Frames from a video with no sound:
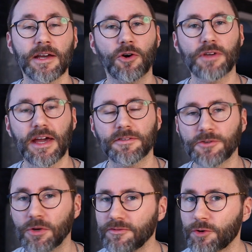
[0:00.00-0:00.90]
Okay, so
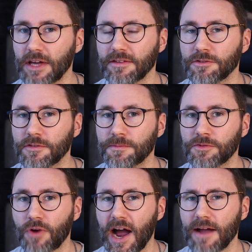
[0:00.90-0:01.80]
don't forget to
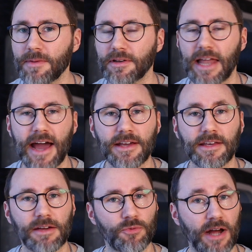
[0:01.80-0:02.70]
subscribe, like,
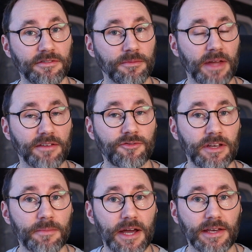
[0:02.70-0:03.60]
and write some nice
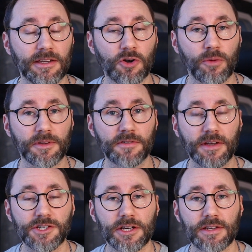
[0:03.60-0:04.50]
feedback in the comment
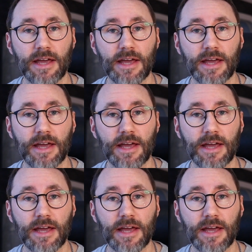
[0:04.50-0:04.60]
section.